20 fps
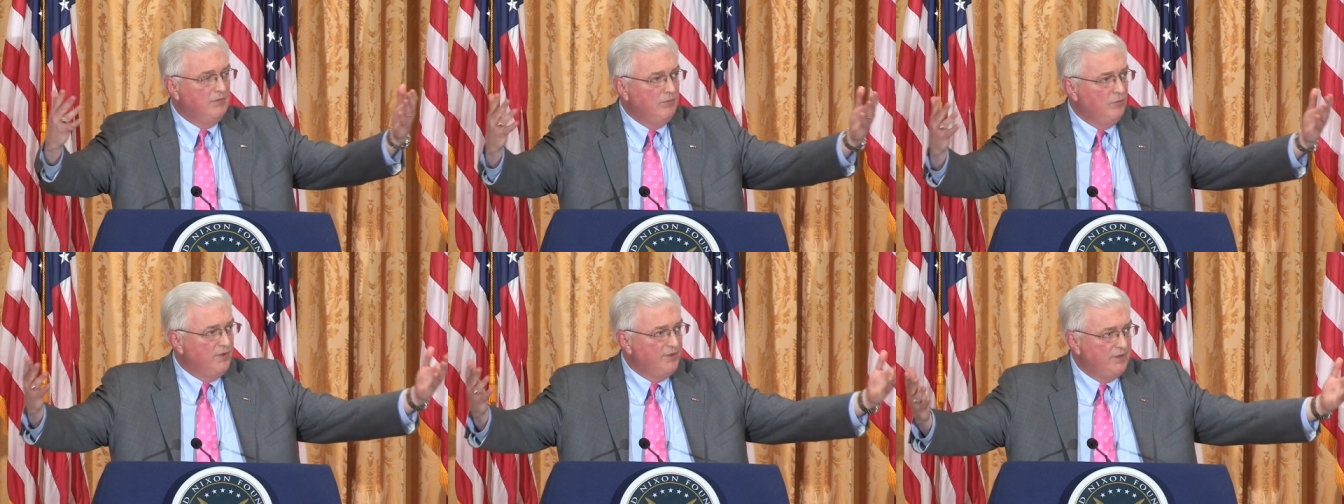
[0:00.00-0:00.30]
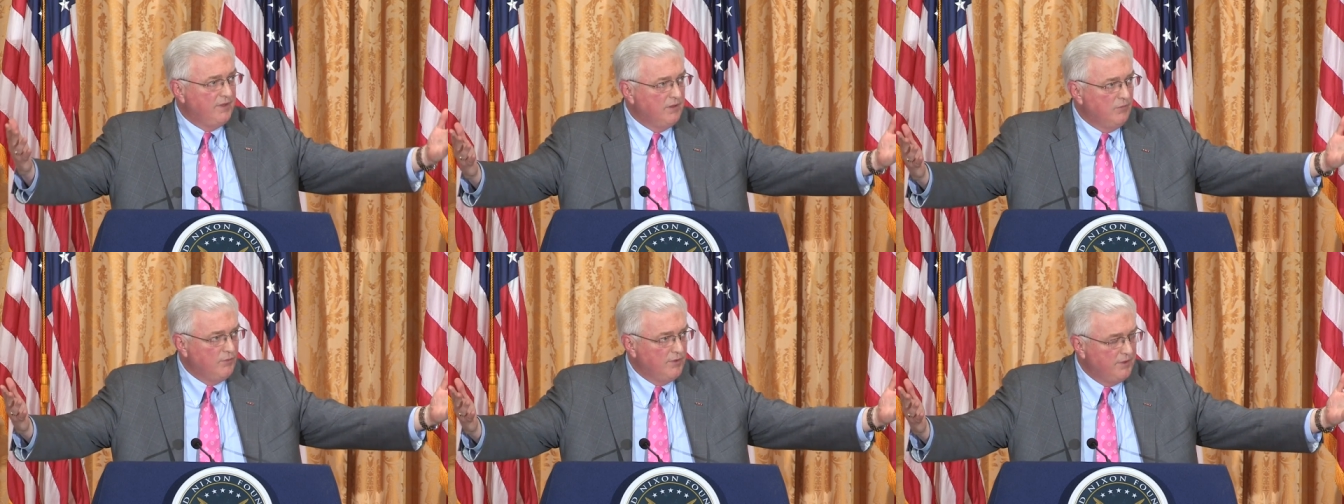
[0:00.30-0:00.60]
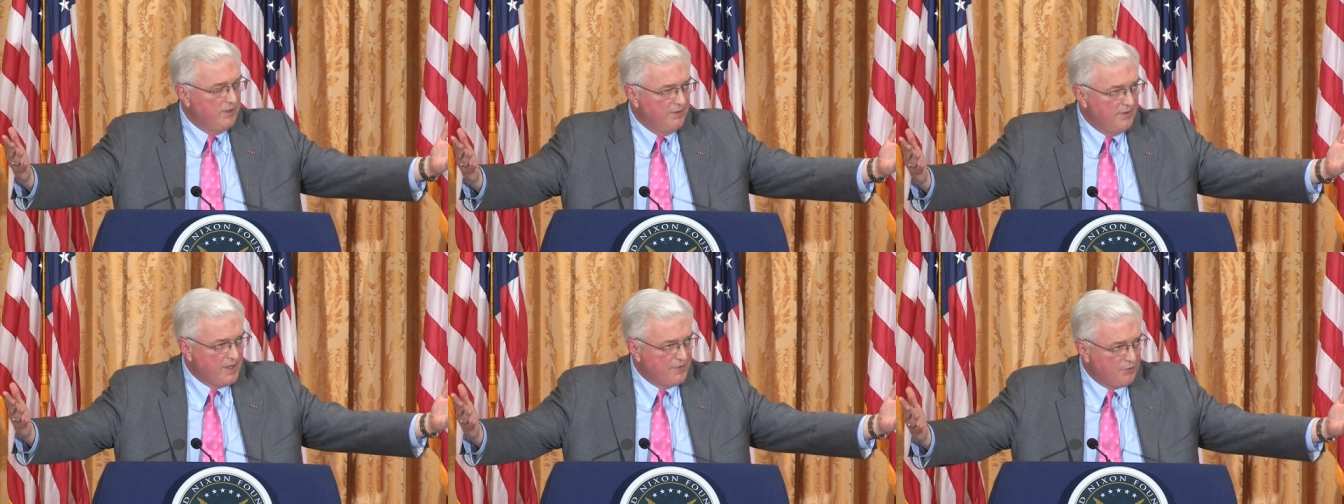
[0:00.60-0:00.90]
with the,
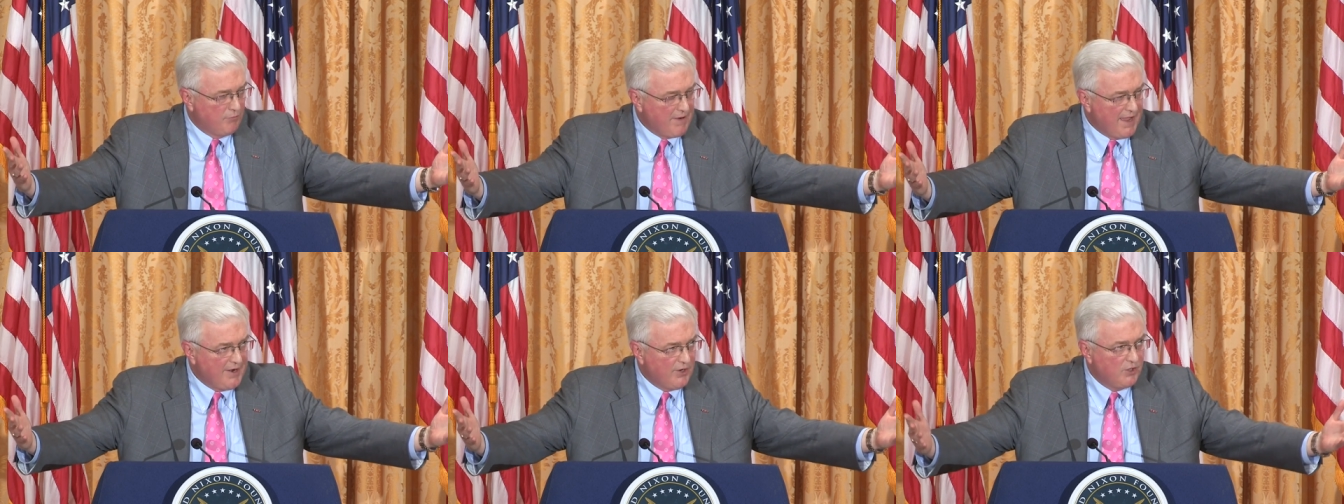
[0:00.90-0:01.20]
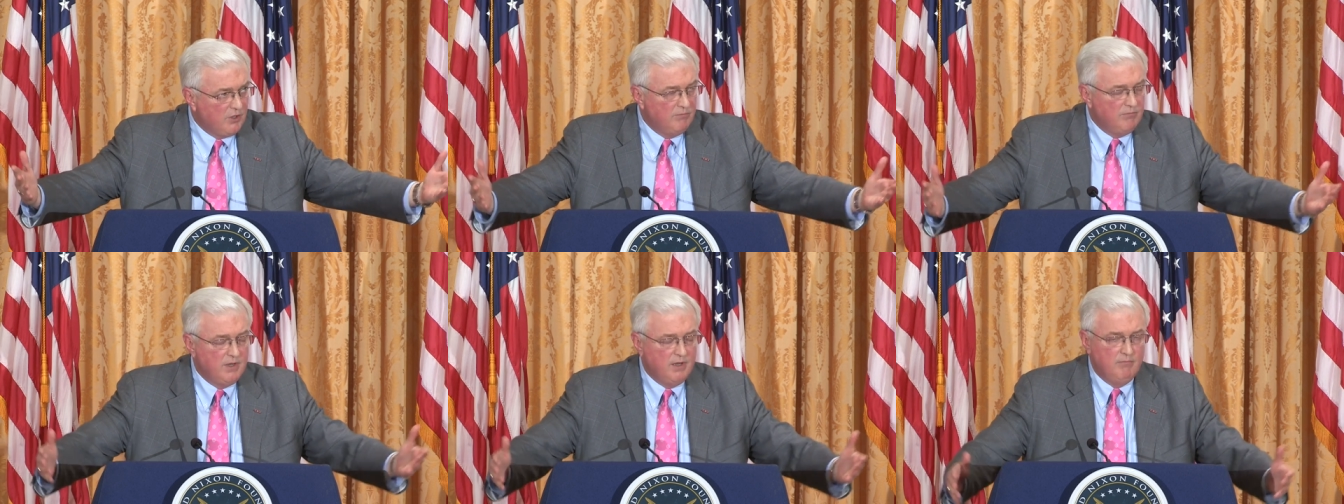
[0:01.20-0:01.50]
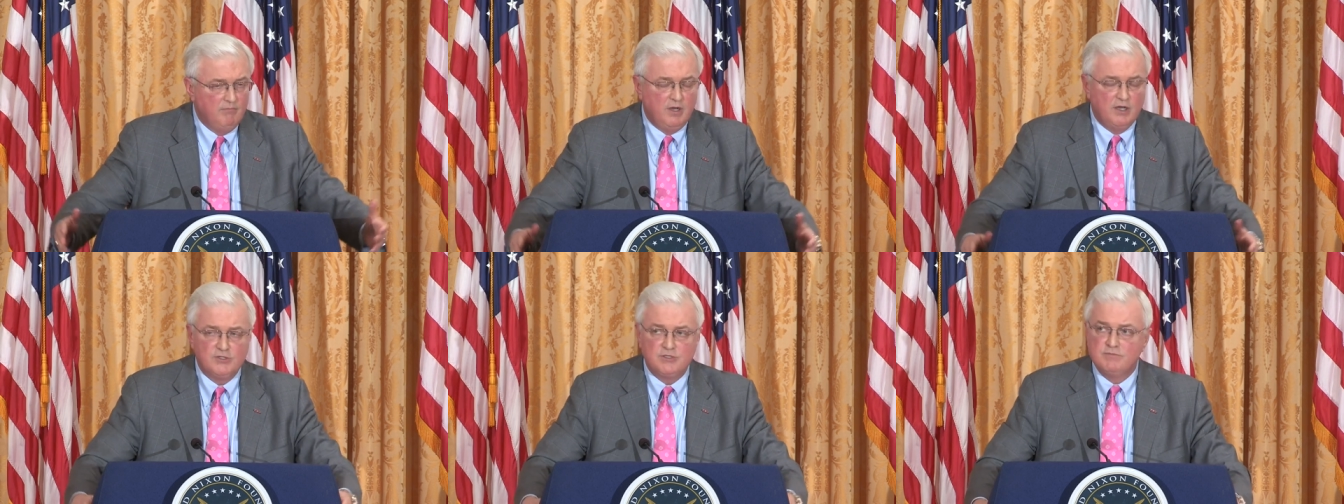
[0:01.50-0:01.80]
with the, that the radical
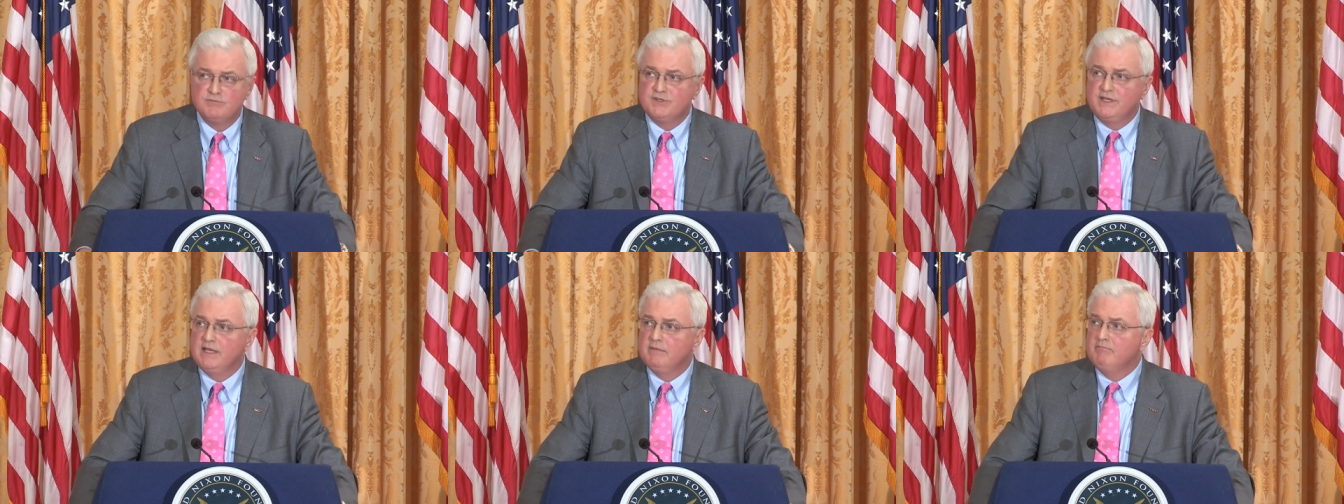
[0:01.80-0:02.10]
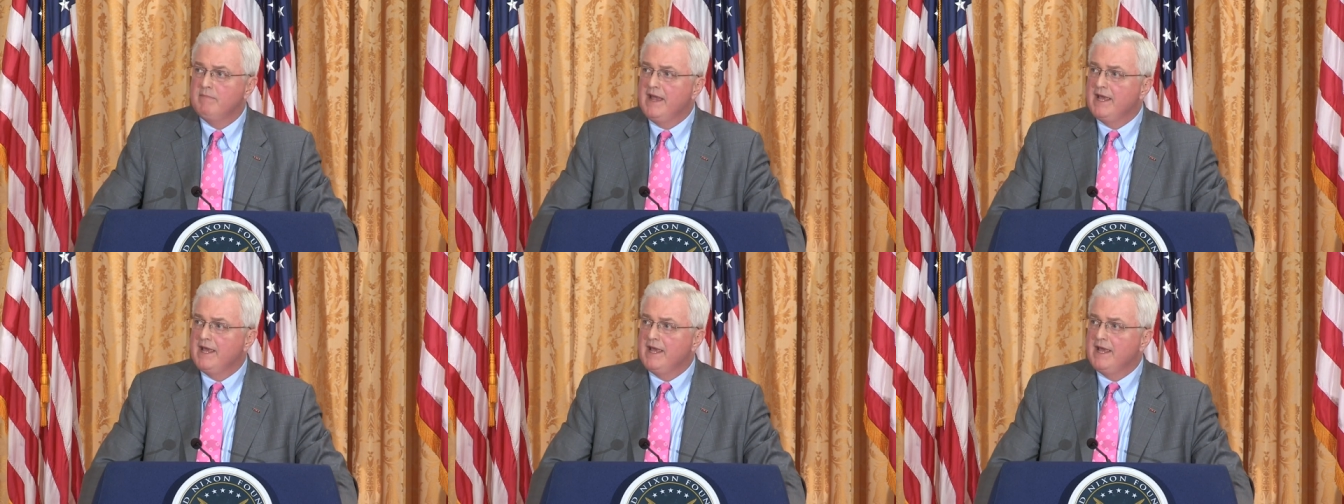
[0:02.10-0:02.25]
Muslims get